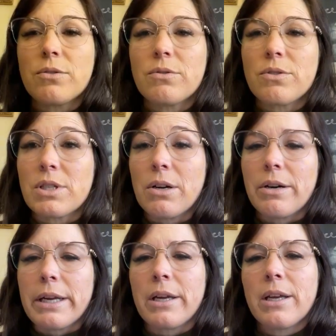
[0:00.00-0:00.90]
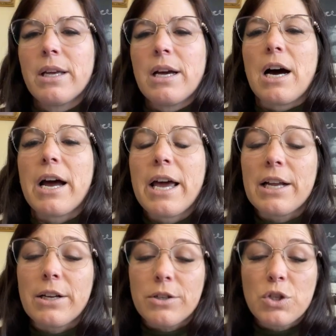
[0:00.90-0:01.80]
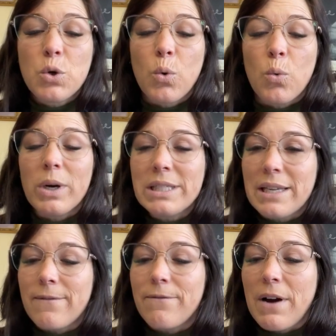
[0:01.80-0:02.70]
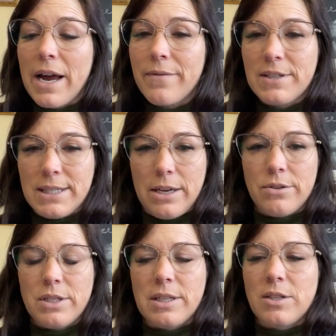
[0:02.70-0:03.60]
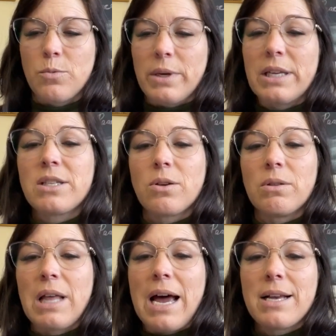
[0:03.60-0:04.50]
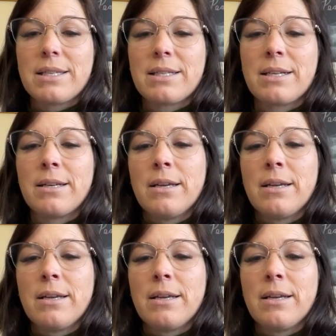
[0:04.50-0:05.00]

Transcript: sorry, I had 25 sales this week. So, last